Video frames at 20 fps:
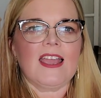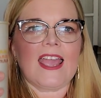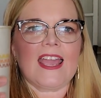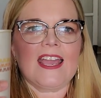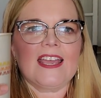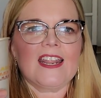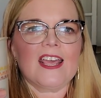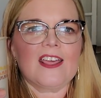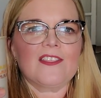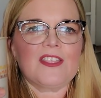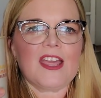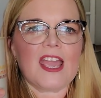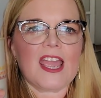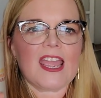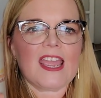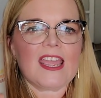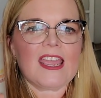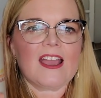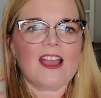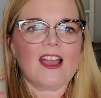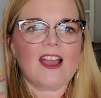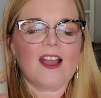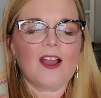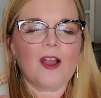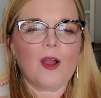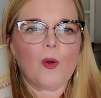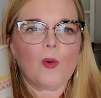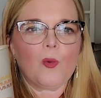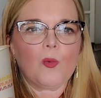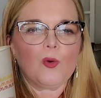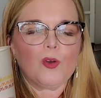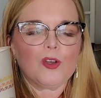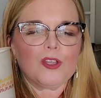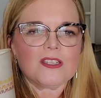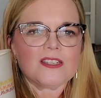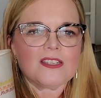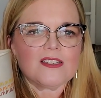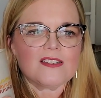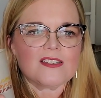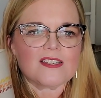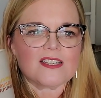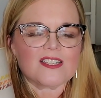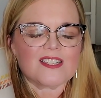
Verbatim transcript: And they wouldn't